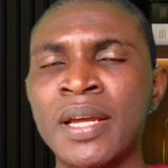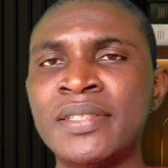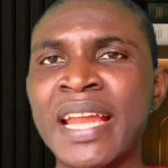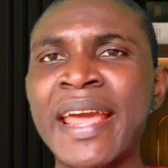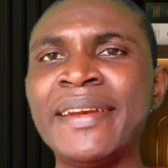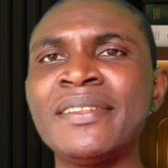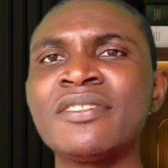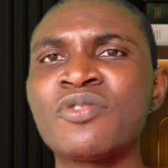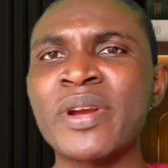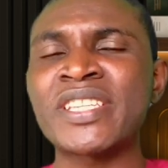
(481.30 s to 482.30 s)

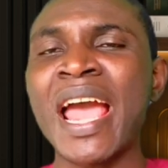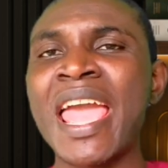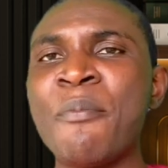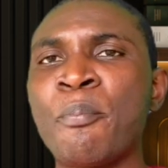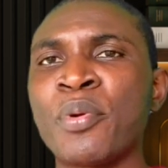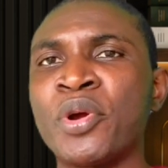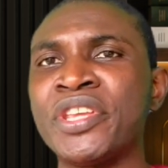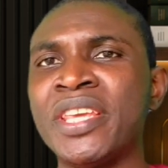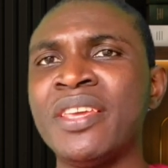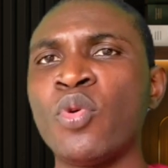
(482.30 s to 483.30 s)
Then greater
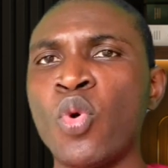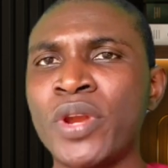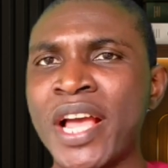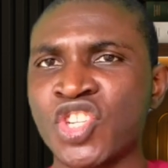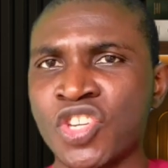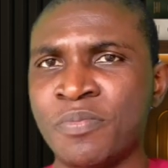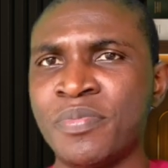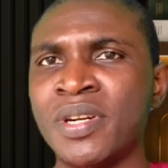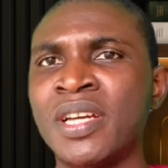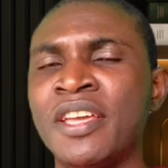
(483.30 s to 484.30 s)
employee ownership.
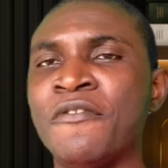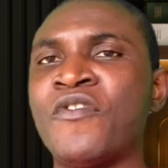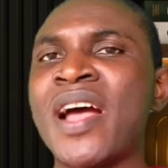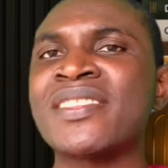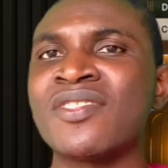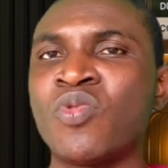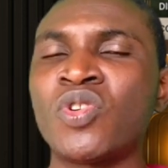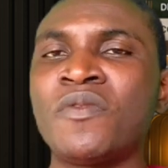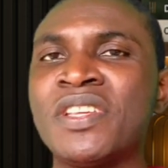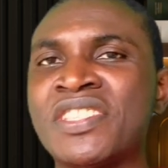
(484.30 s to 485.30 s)
In fact, in one
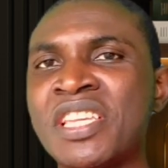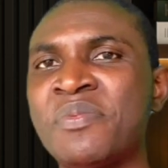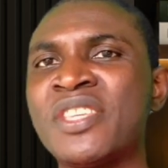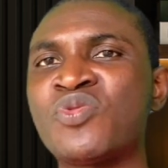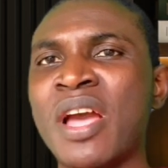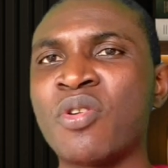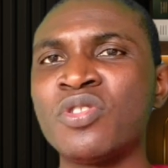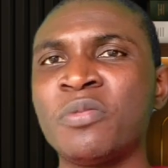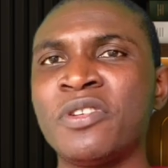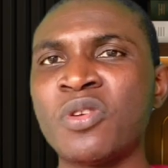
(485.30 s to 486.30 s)
of the series, we are going
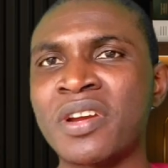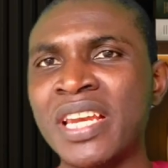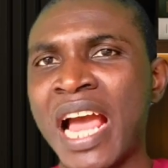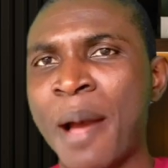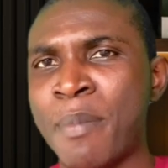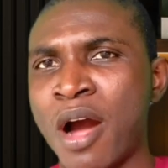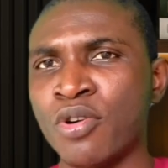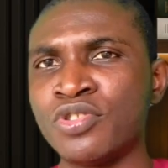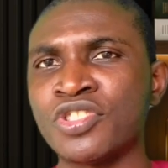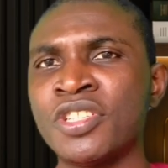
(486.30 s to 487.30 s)
to be talking
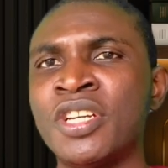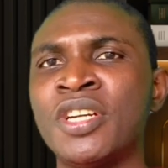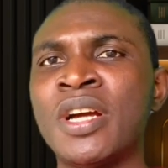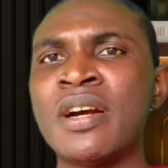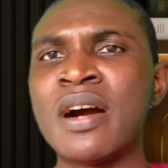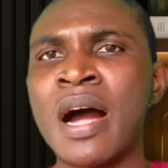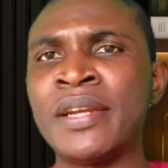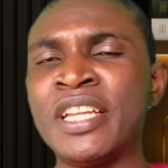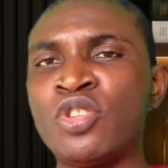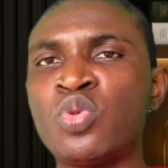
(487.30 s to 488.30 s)
about
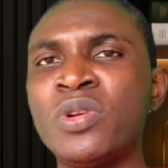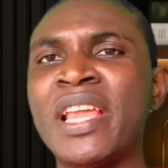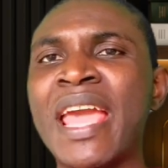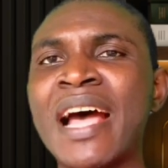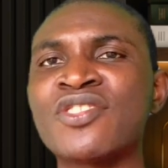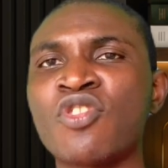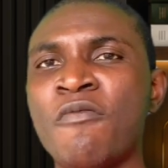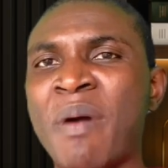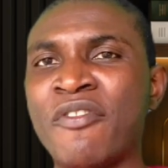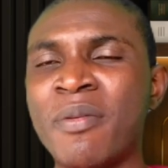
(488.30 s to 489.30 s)
the two layers
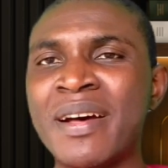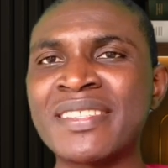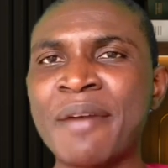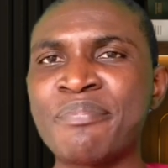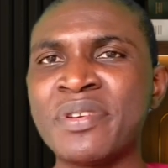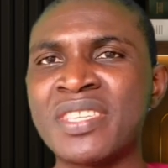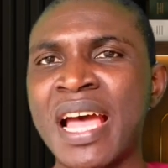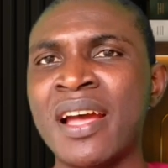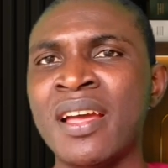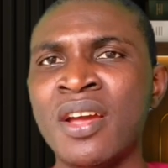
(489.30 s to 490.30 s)
of performance
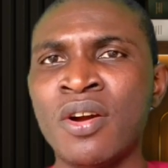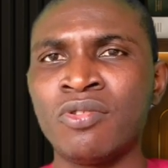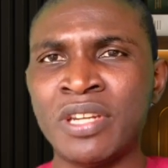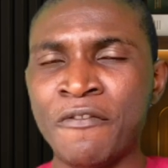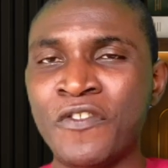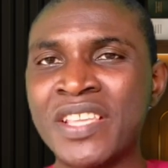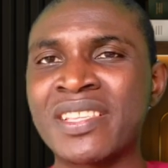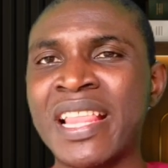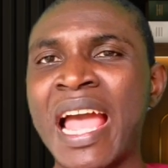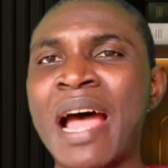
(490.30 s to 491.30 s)
appraiser. The first
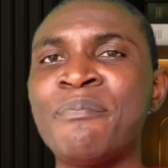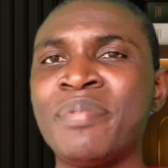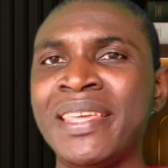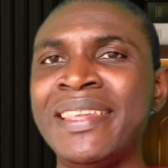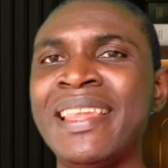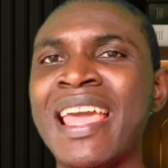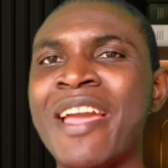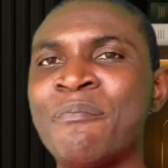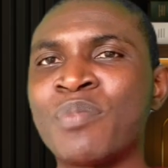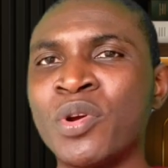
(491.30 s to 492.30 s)
layer being
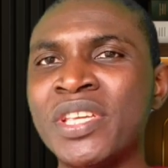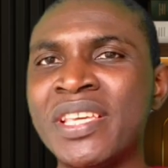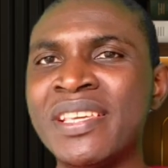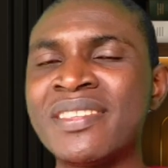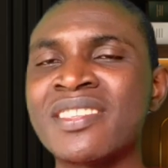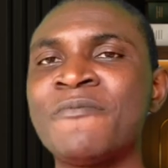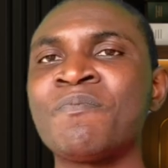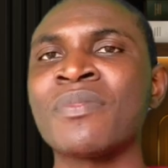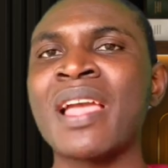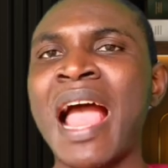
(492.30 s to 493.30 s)
employees
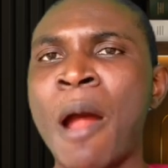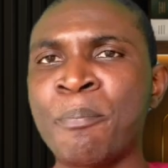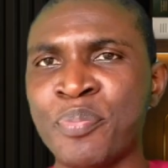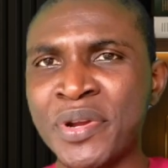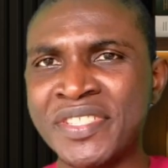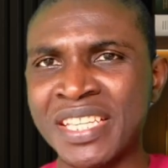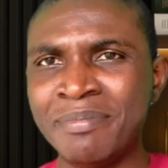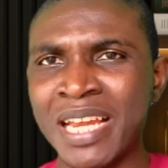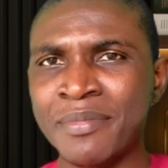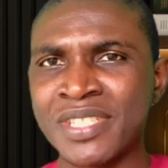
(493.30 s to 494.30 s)
appraising
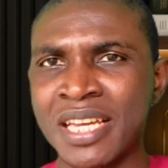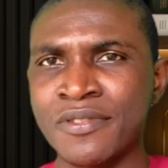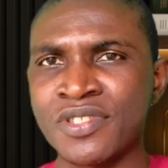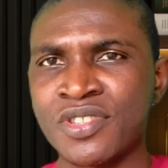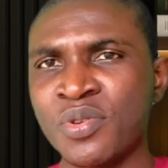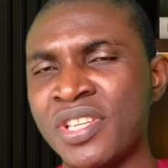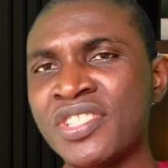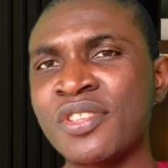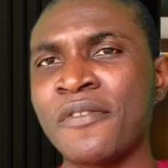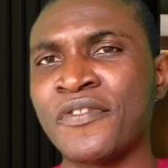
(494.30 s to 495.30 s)
themselves. So
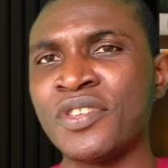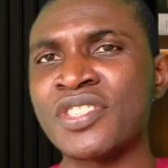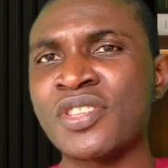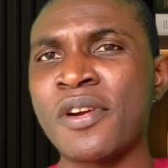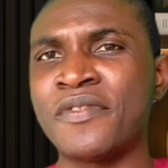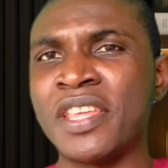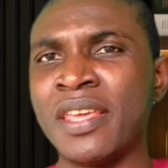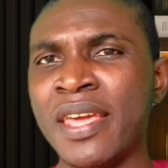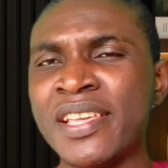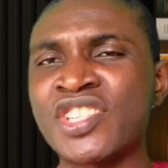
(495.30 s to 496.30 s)
instead of
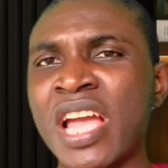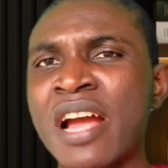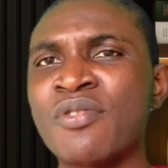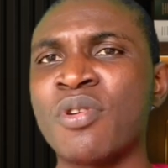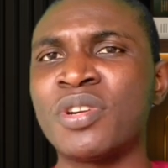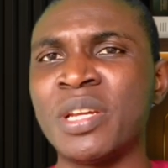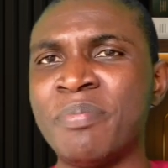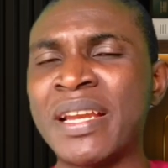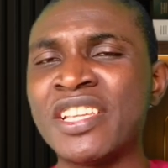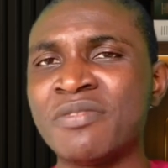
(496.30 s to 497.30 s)
the HR or the
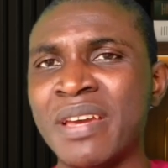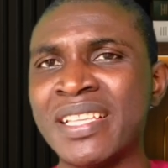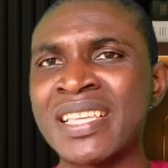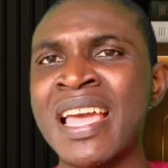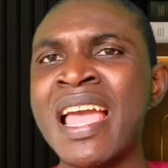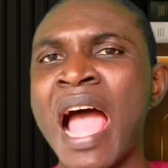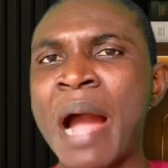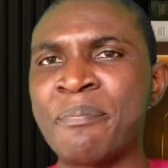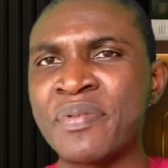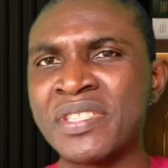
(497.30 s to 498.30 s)
management
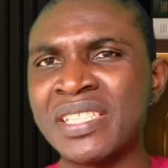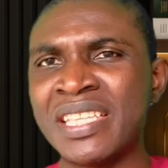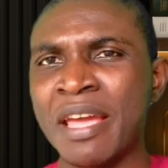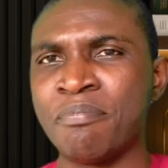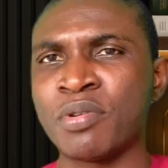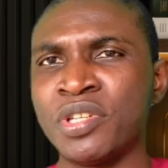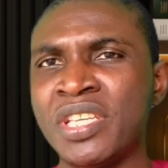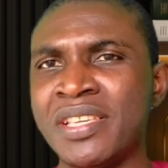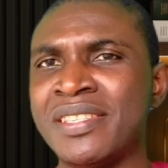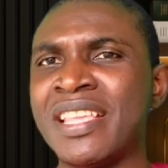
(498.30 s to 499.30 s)
appraising the
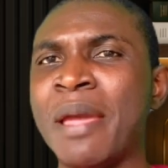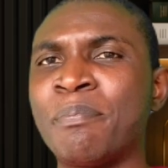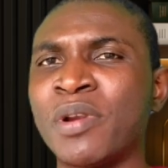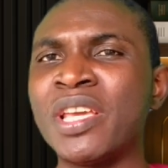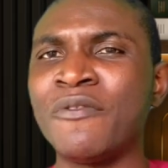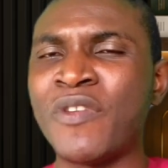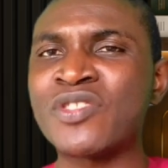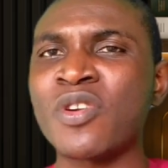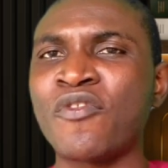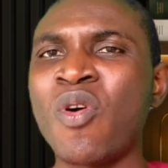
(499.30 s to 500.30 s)
employee
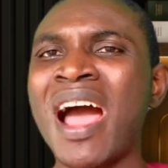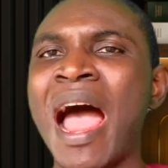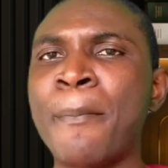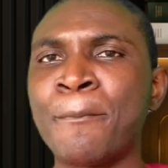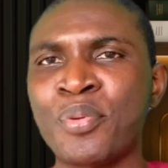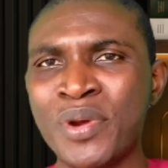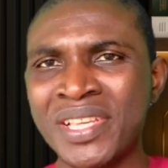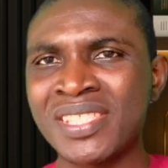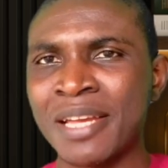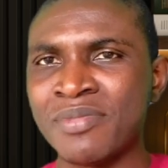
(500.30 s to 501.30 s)
first of all
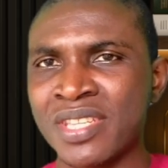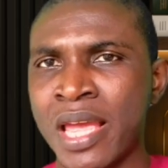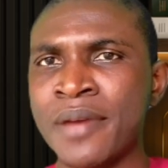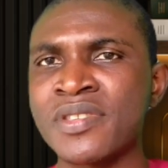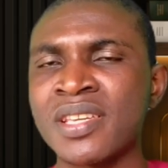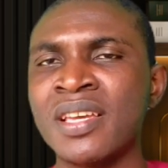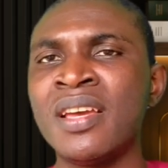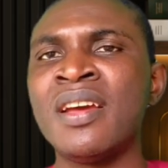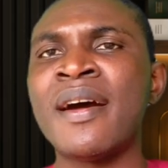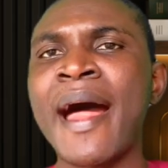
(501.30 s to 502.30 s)
appraise themselves,
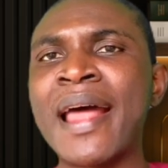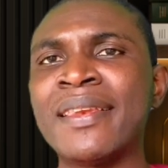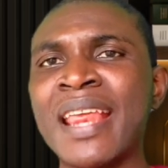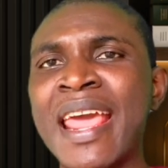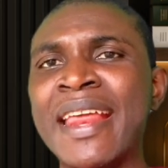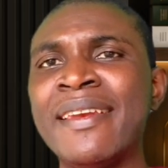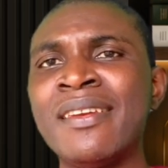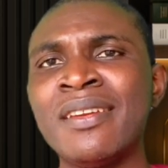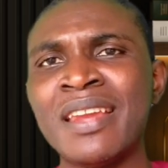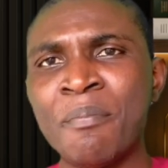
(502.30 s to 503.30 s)
and then
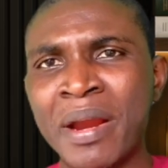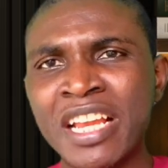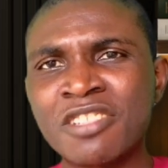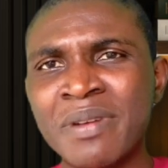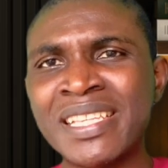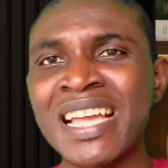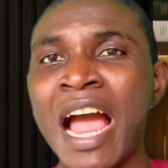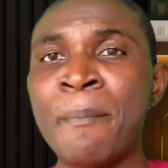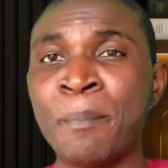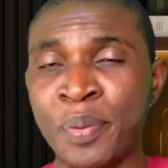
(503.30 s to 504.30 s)
the management
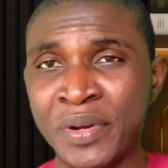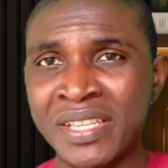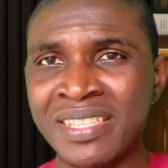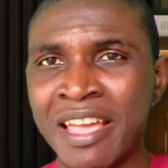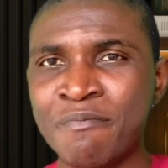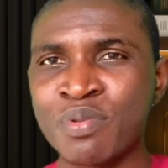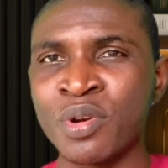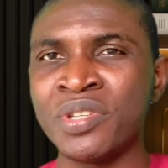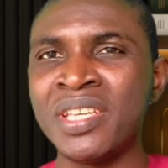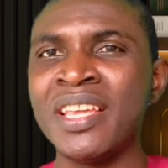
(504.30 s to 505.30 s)
appraise the
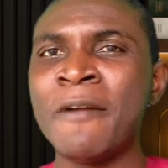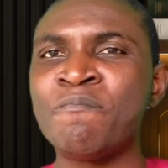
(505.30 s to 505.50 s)
employee.